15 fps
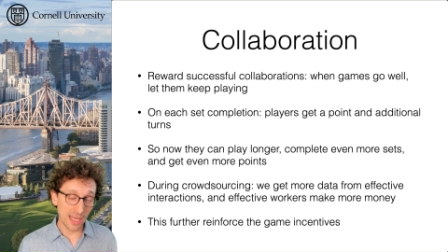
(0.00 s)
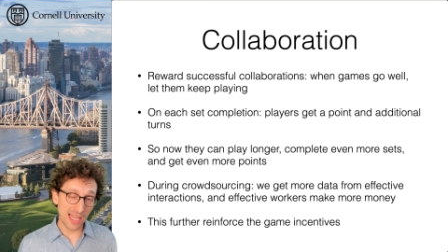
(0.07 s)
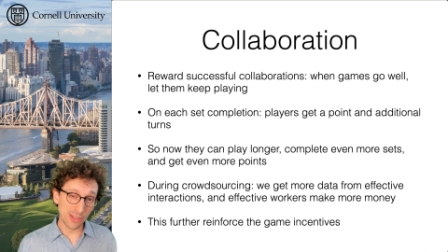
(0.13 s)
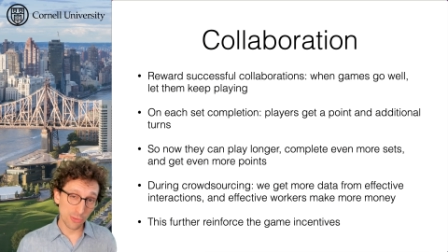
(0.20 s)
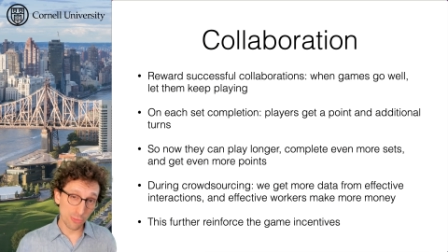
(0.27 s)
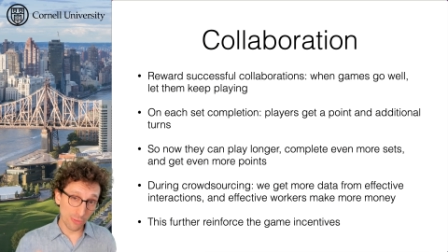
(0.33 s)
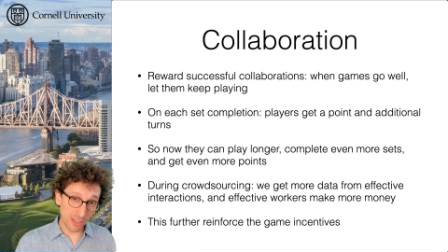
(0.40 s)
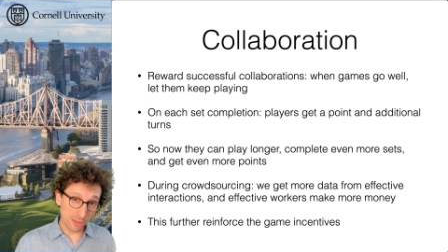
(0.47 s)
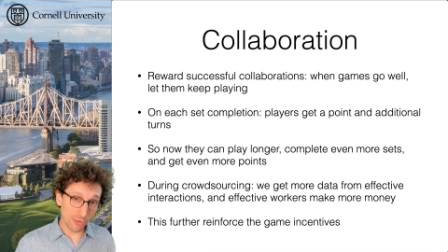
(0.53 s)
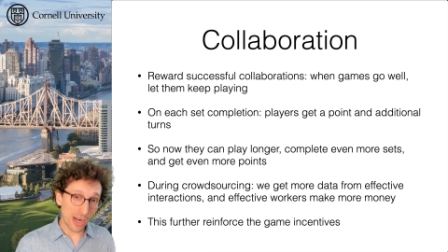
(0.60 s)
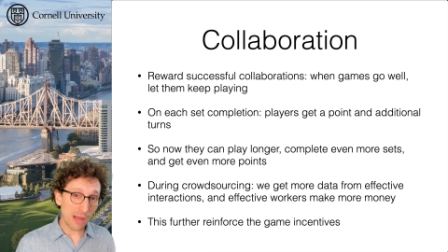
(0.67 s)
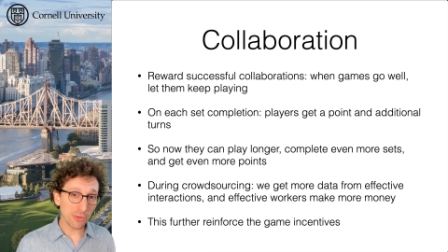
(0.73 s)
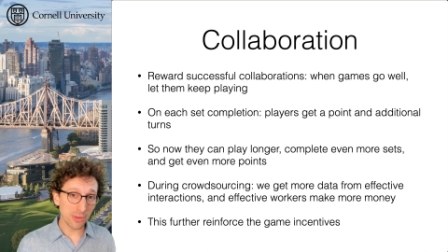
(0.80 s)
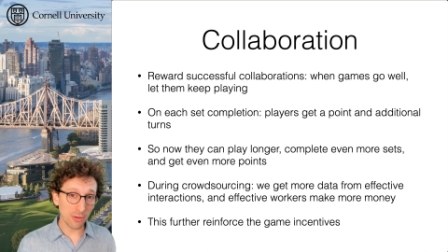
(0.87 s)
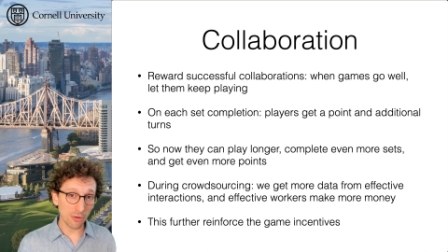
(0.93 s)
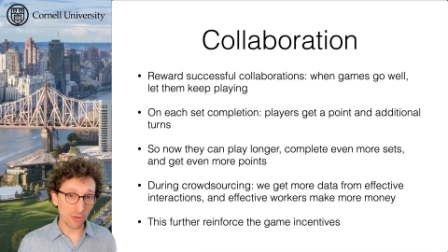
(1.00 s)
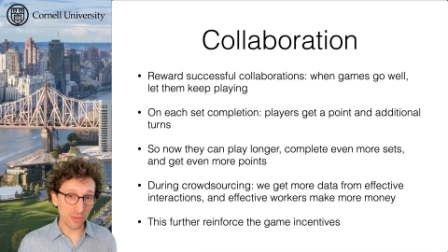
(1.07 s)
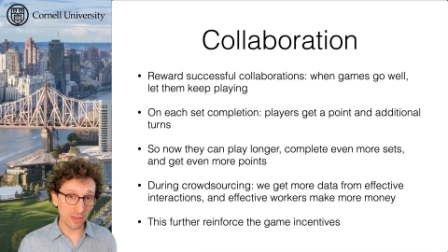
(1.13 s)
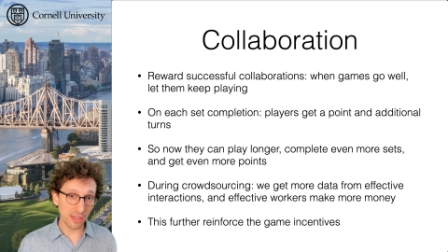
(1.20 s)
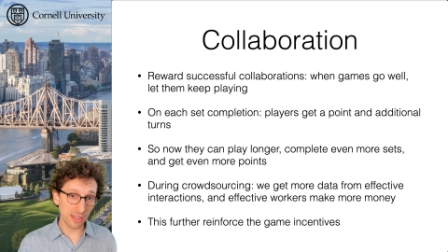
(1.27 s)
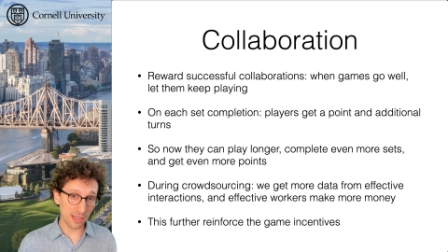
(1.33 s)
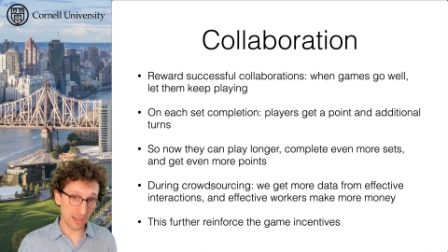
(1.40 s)
And during
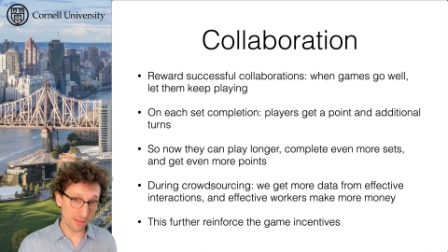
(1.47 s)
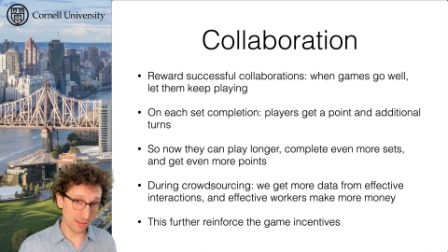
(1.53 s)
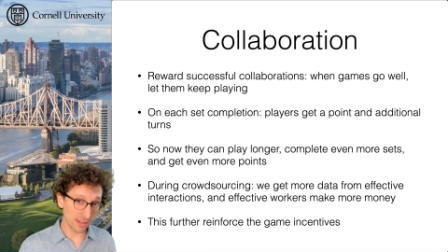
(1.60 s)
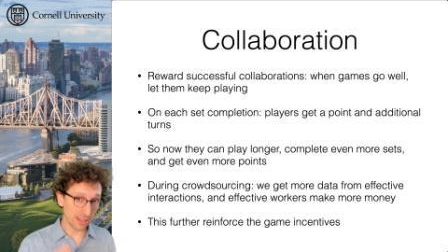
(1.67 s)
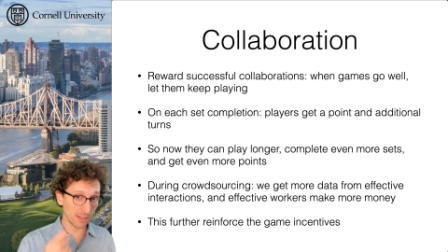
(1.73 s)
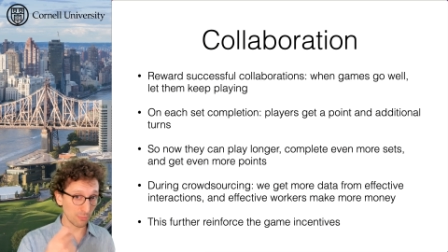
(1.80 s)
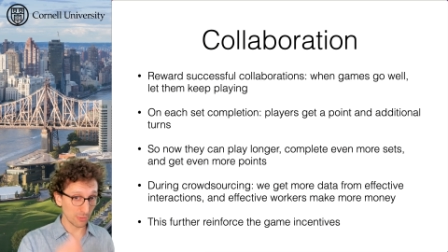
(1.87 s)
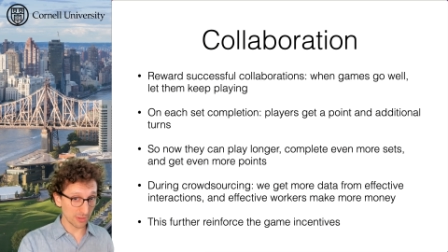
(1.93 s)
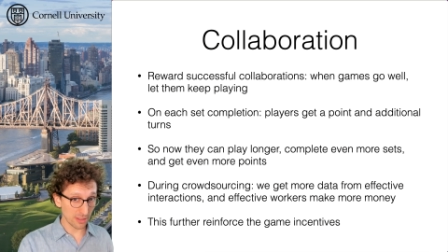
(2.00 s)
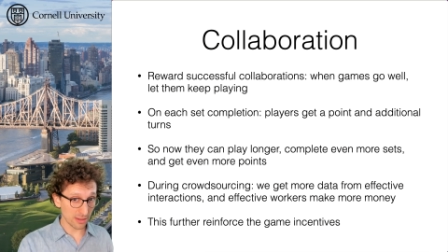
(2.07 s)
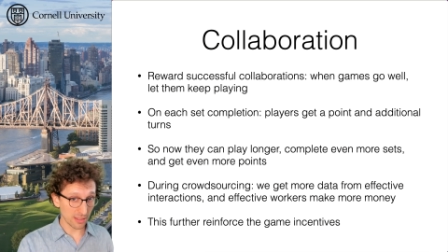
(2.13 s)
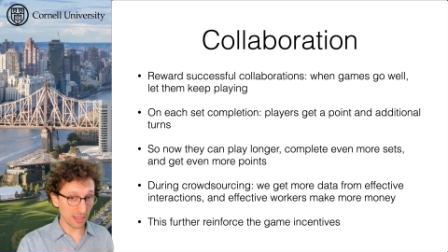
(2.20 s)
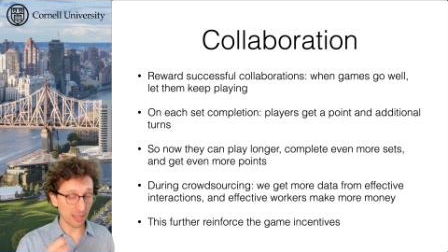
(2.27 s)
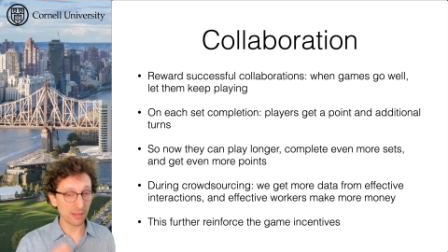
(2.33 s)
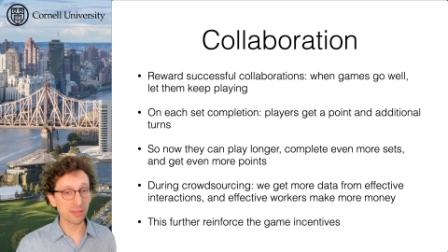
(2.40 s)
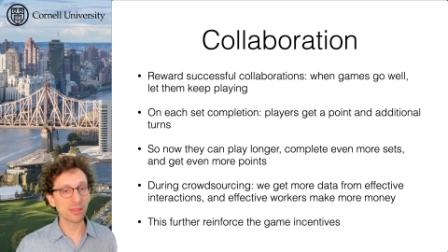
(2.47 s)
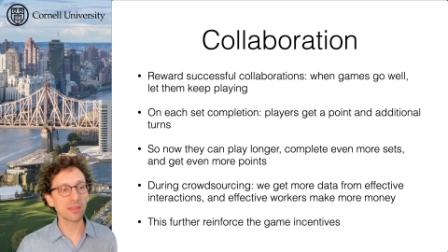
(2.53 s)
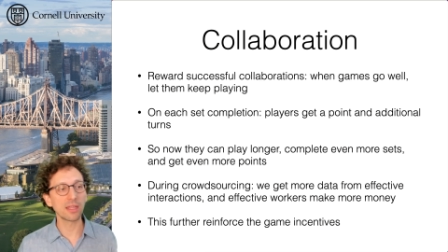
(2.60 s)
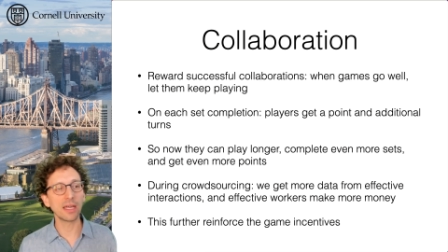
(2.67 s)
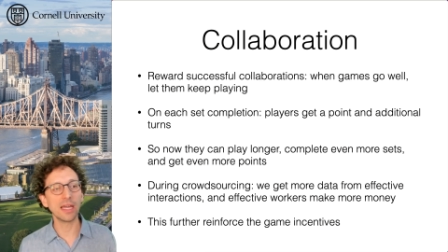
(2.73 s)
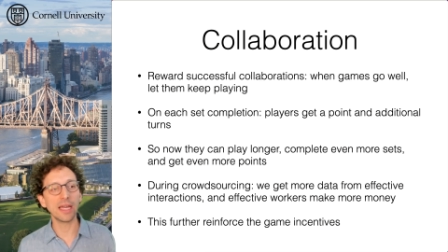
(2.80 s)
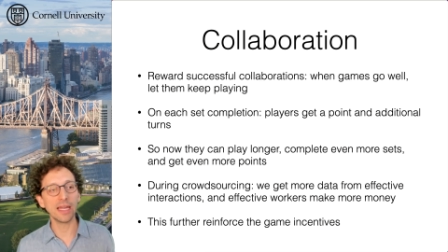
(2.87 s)
crowdsourcing, as Alane will discuss
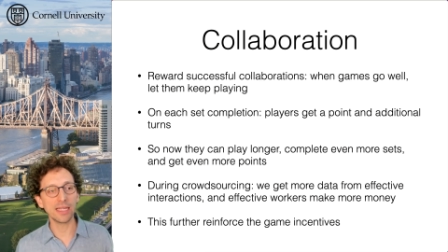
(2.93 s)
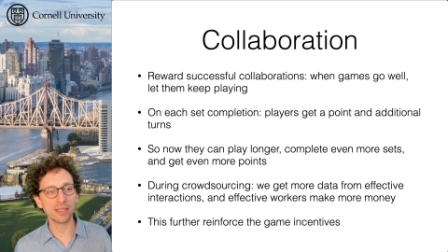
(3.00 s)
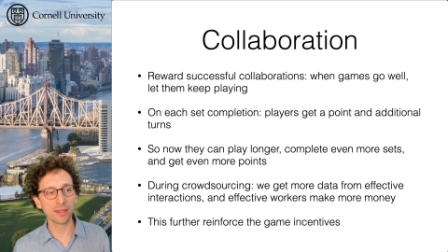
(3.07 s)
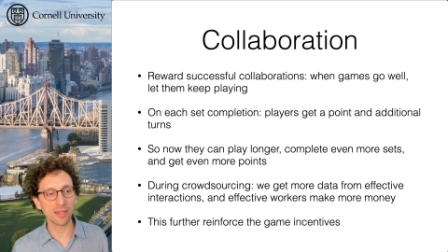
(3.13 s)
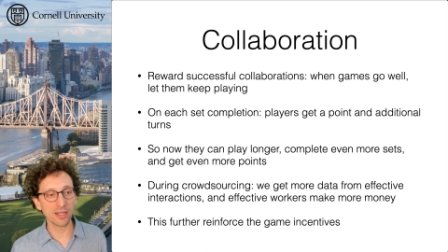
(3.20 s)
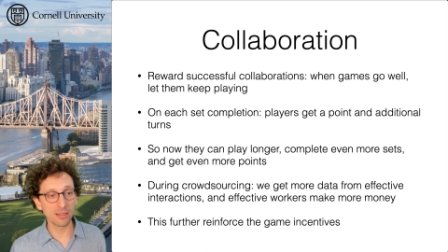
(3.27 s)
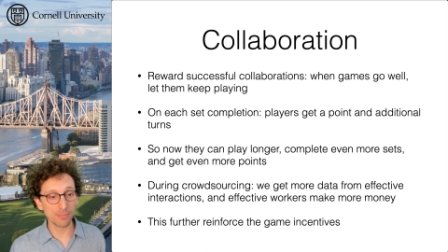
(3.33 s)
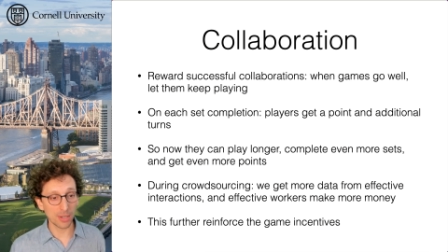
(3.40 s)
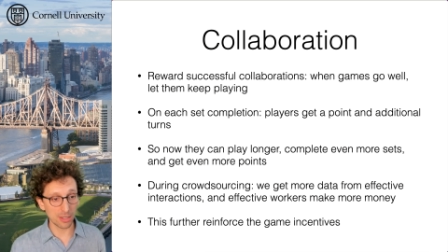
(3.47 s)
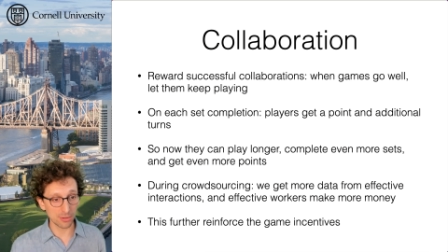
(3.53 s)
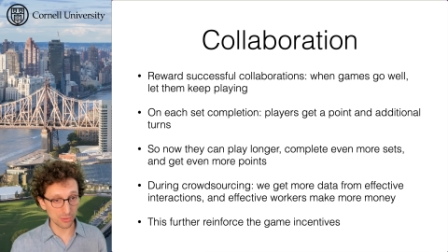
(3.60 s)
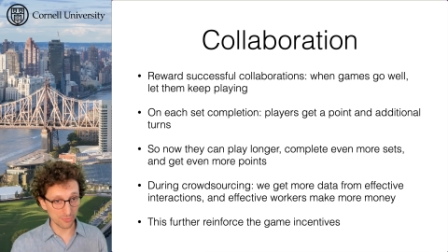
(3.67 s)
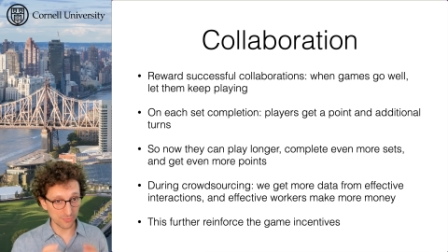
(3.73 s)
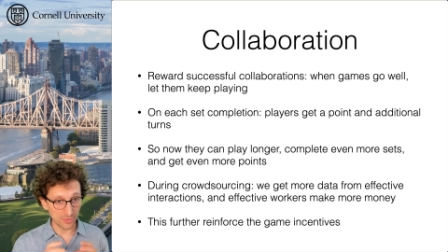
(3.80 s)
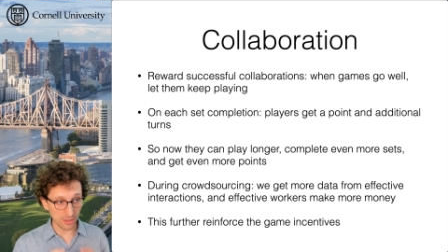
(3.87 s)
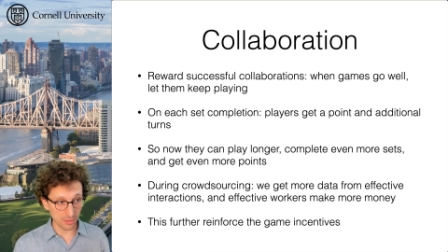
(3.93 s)
in the second part of this